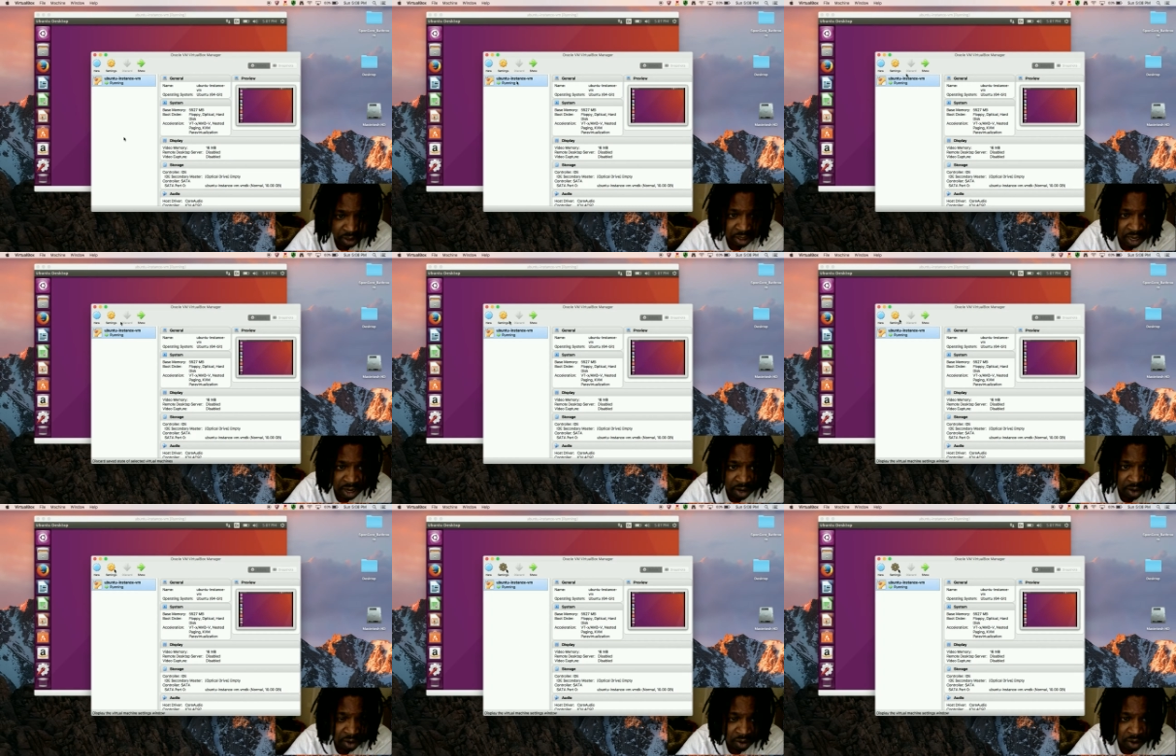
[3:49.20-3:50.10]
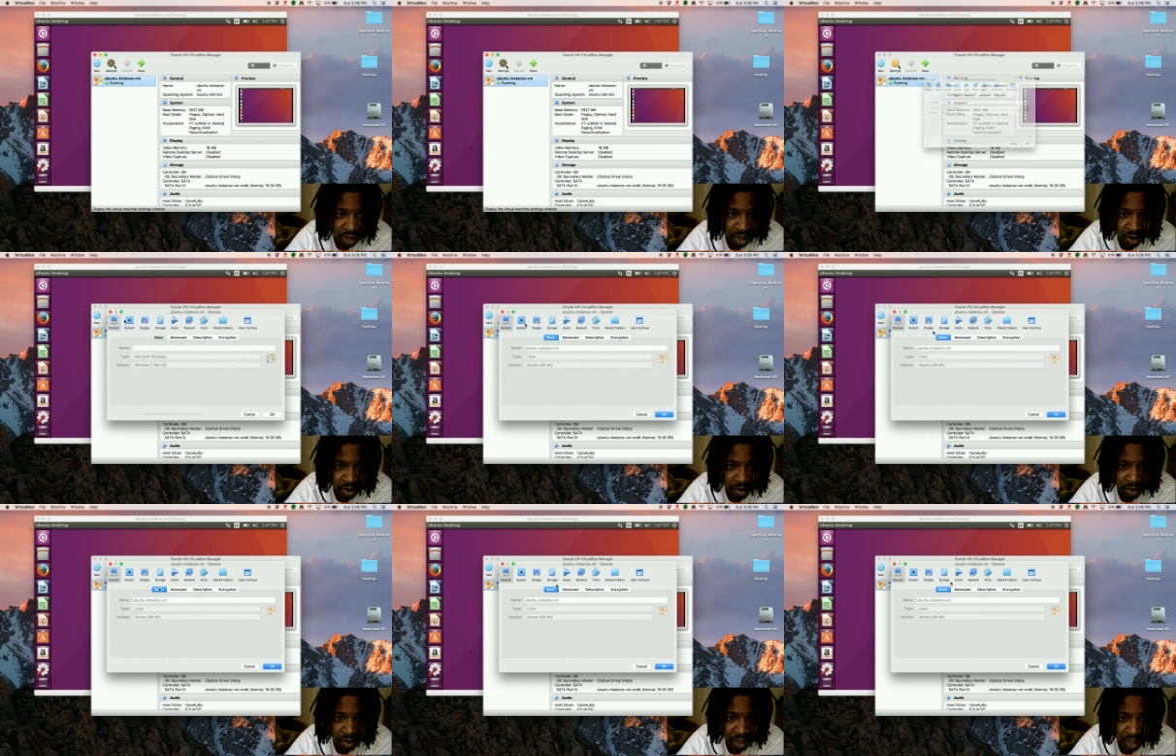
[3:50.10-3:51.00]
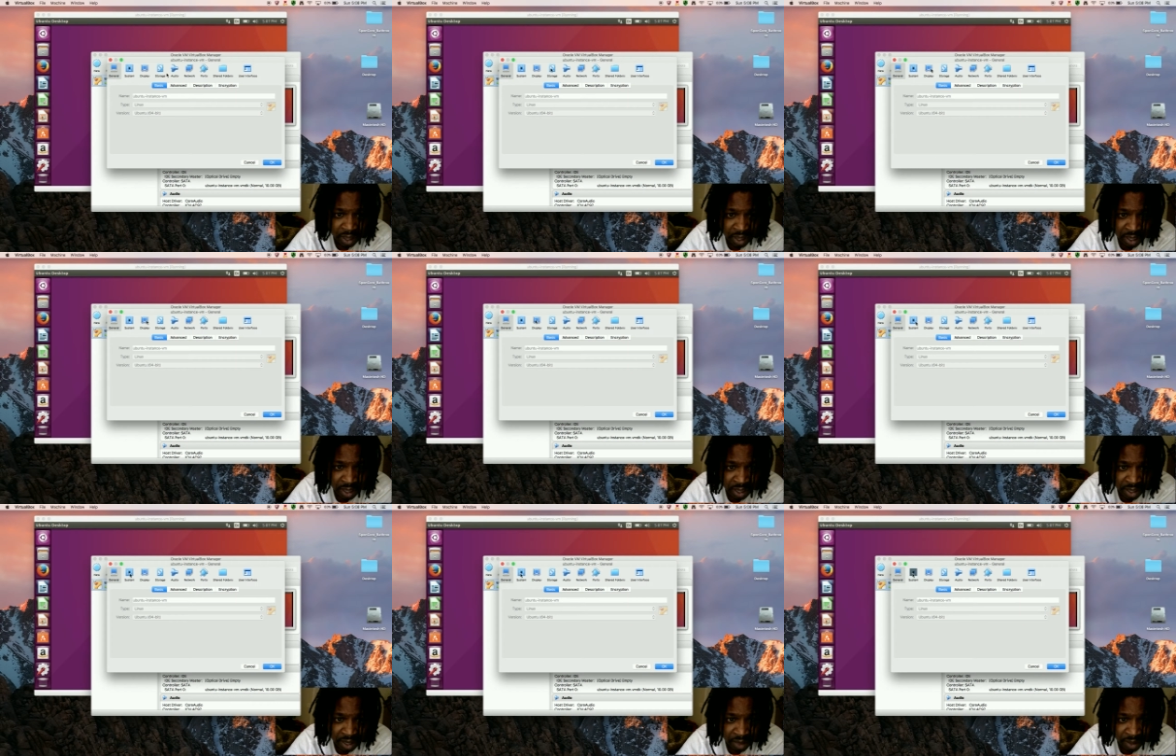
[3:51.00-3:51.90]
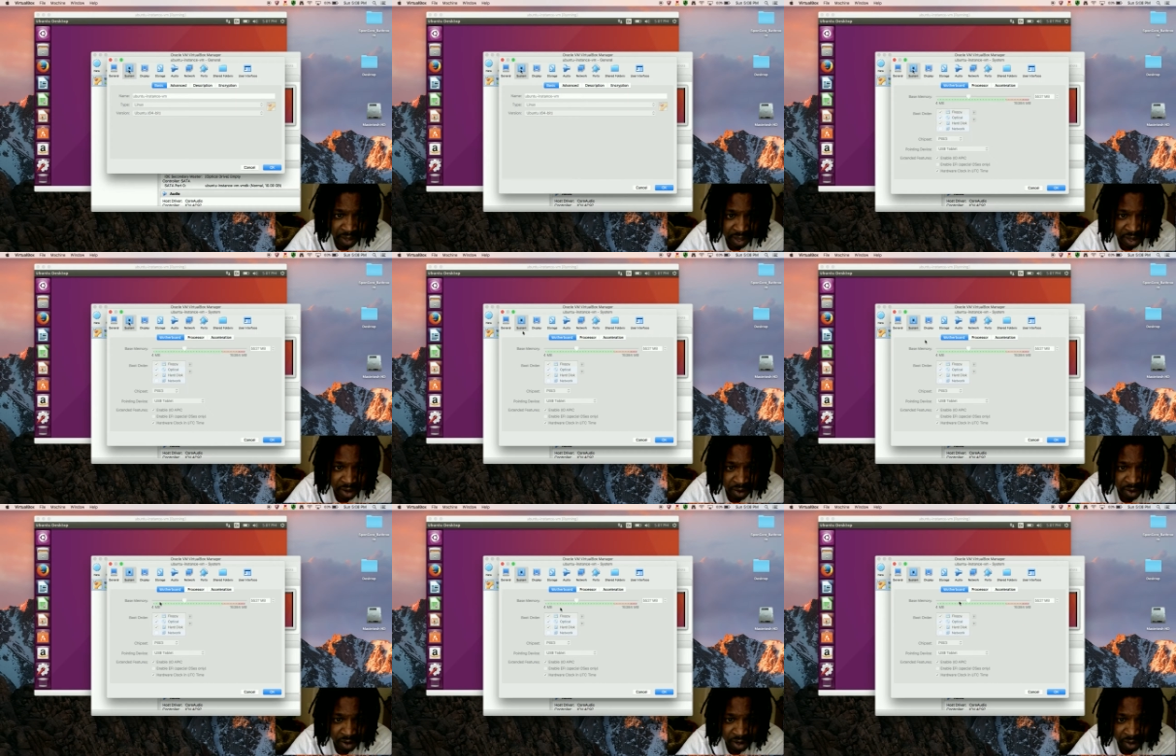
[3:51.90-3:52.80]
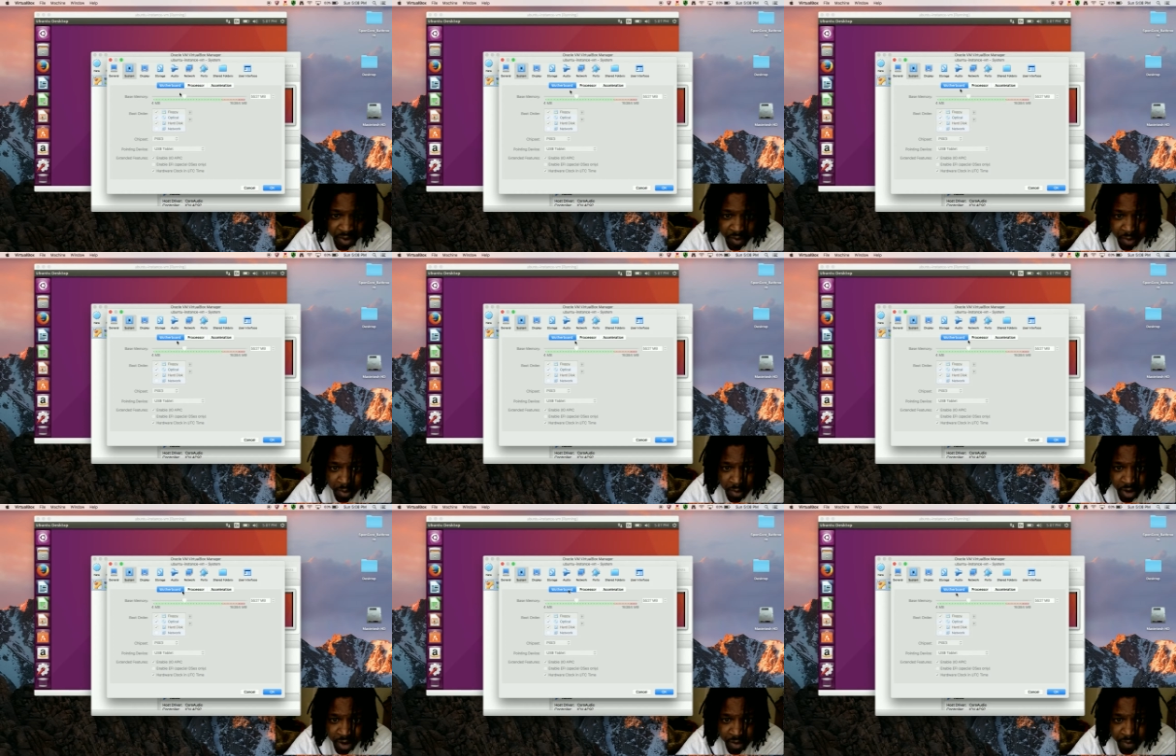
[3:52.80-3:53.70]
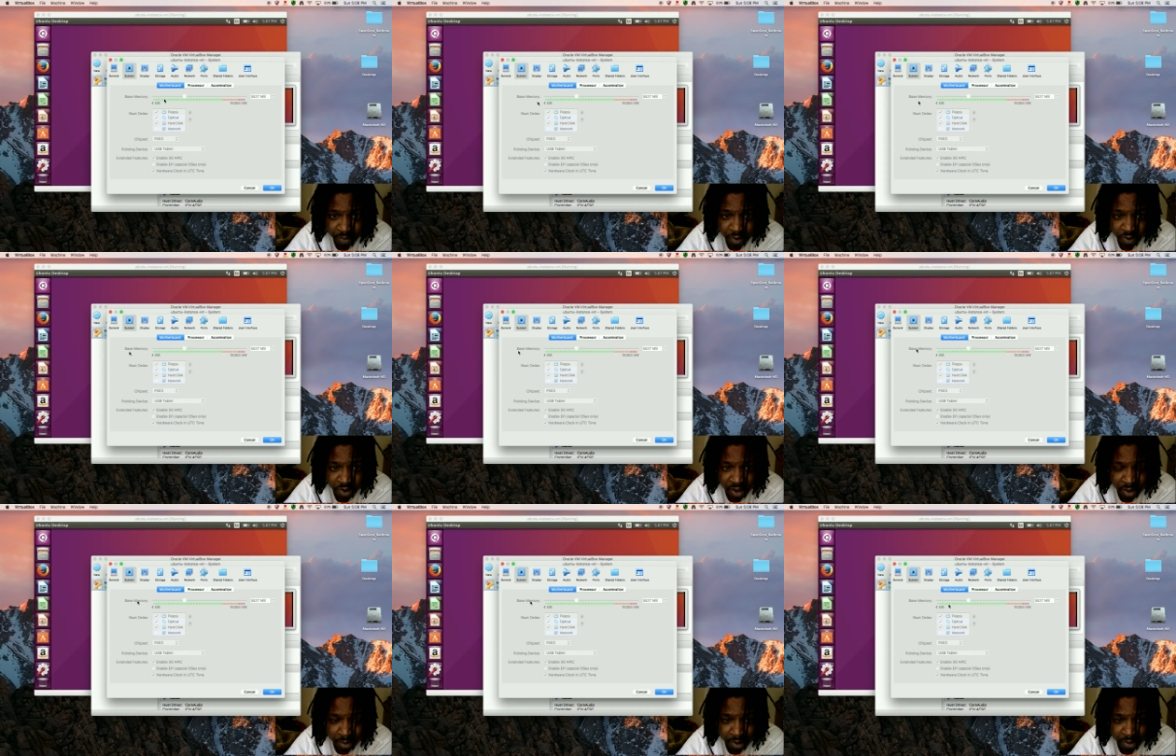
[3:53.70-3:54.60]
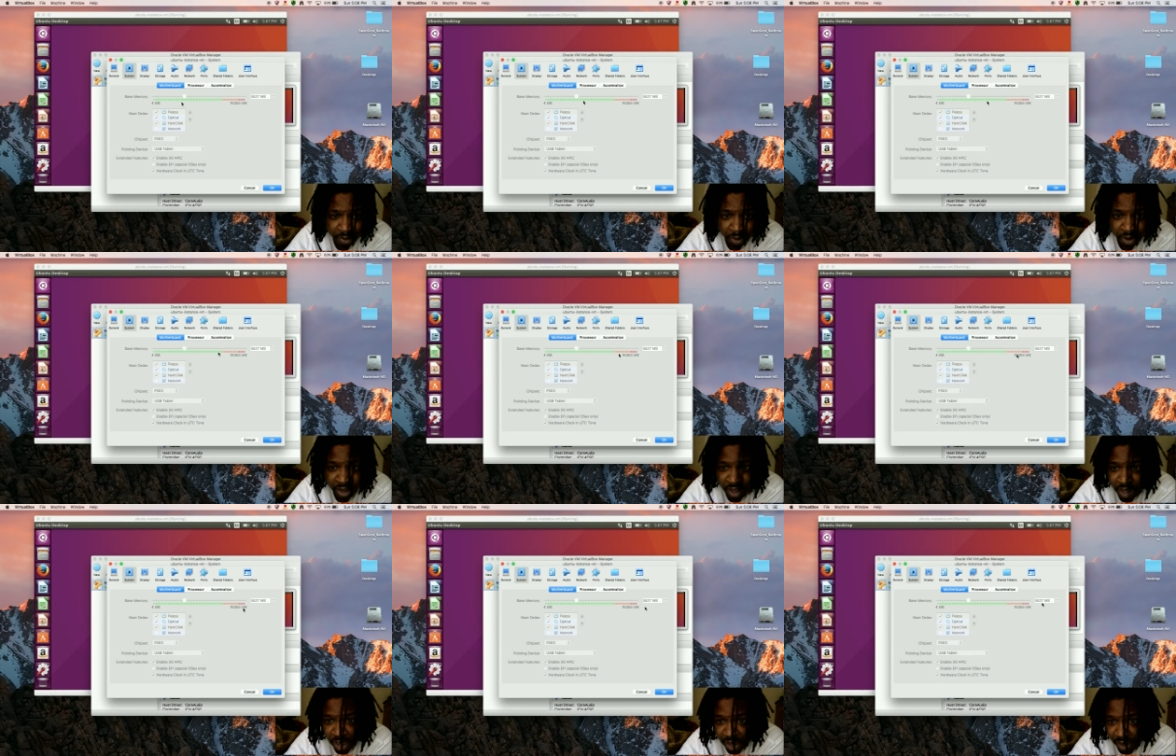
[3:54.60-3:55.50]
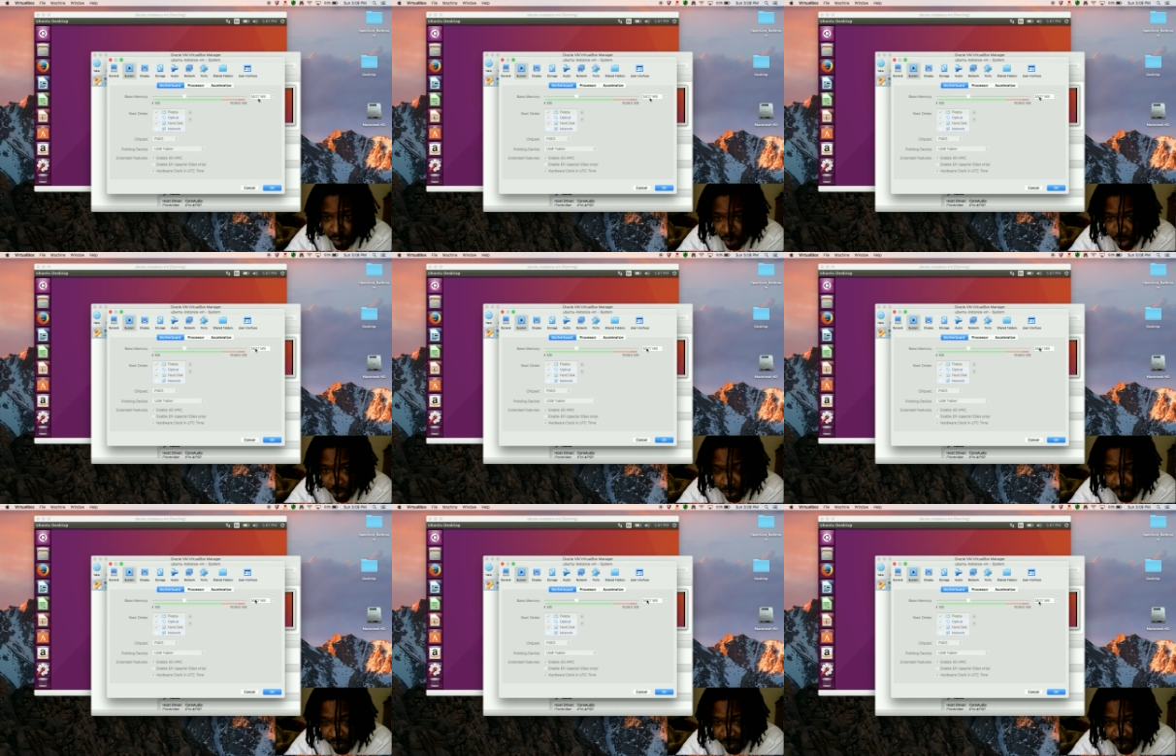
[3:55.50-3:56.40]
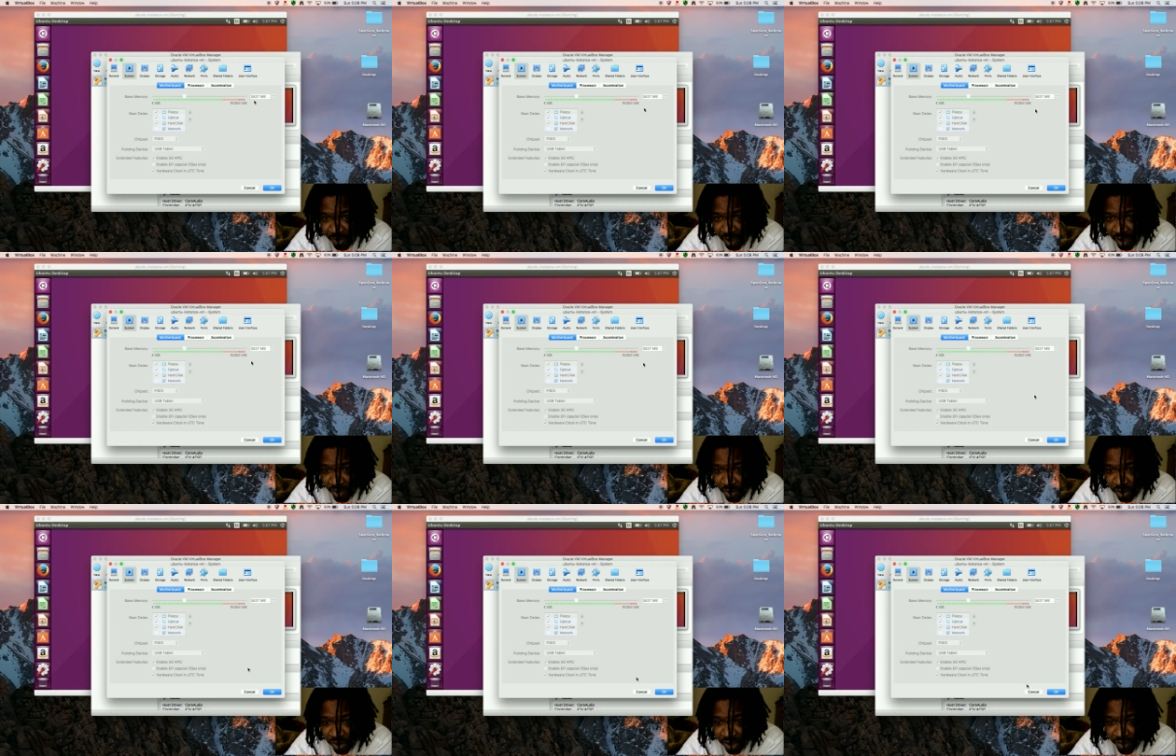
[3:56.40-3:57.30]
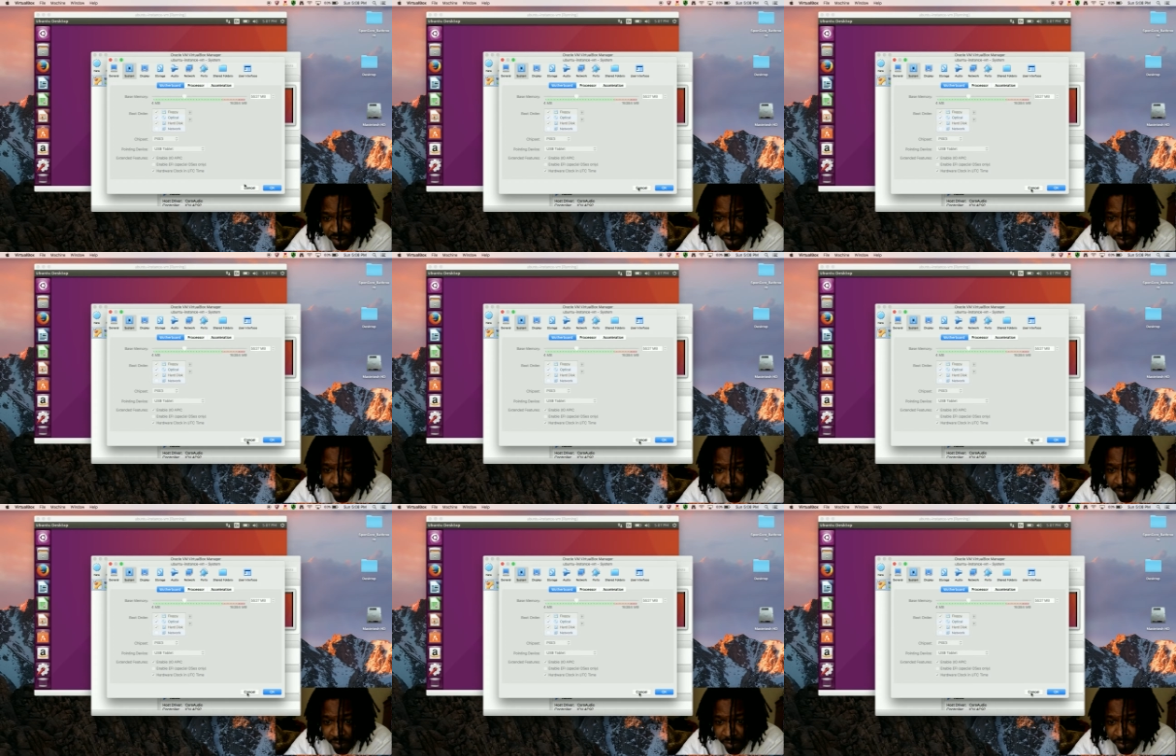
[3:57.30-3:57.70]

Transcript: here, here, and then I went here, and then I went to memory. See that their base memory, and I rose it up to 5527.